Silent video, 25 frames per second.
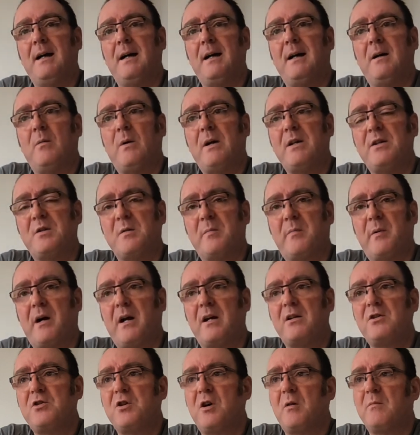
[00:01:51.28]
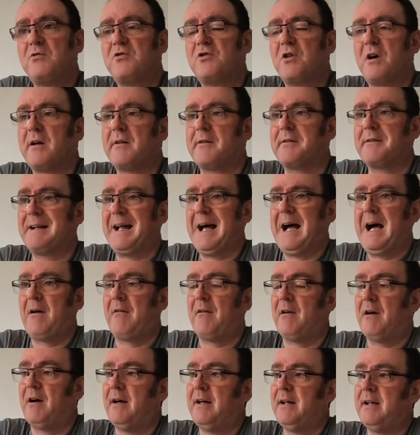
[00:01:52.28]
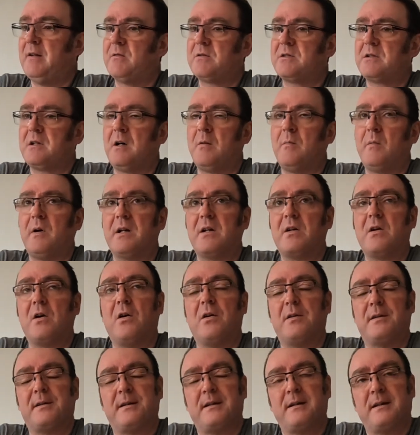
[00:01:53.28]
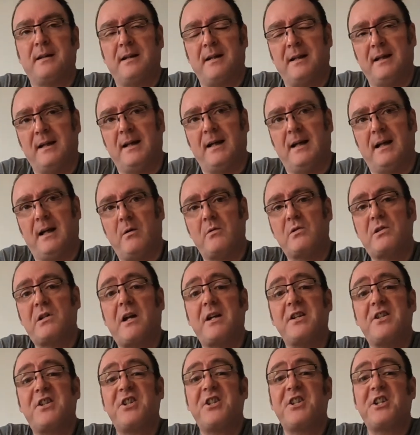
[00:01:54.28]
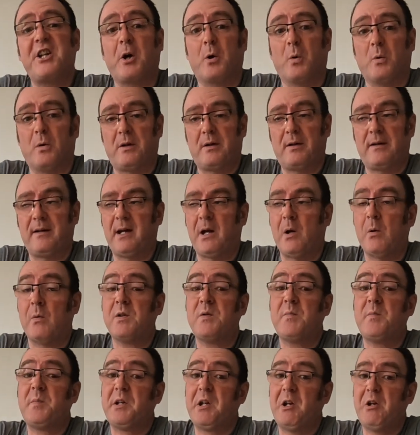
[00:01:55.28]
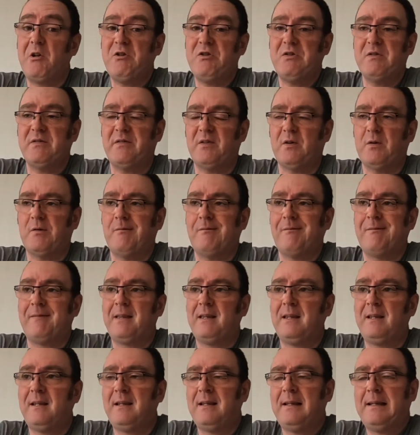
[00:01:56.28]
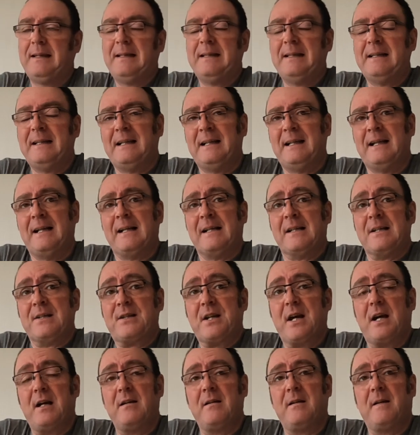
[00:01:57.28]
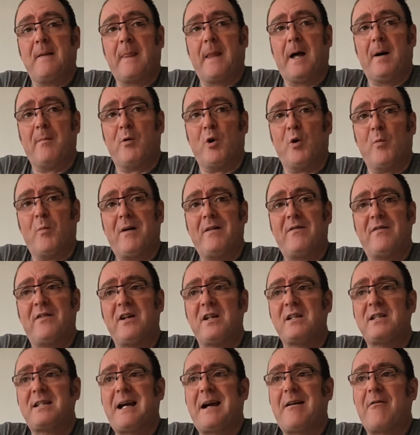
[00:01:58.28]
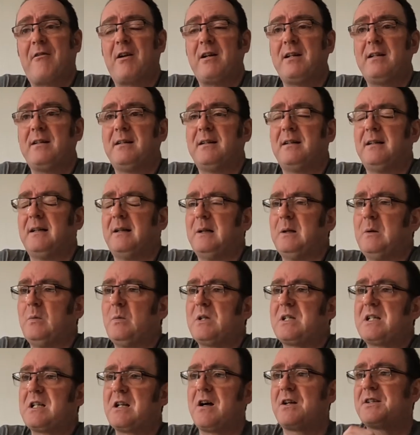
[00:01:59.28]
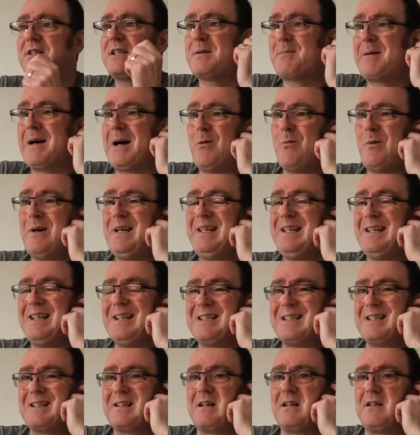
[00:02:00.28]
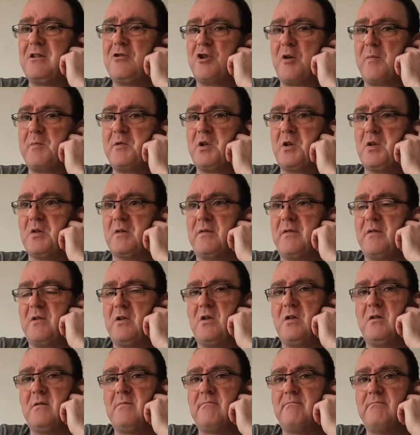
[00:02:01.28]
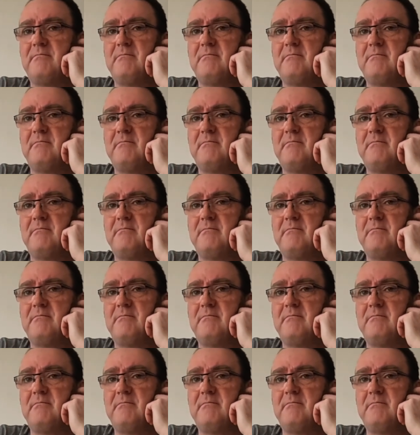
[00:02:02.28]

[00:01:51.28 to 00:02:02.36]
went to a bike shop, tried it on an Arai, and it was, oh my god, it was like silk. It was beautiful. So I bought my first Arai, which lasted about a week until I dropped it on the floor,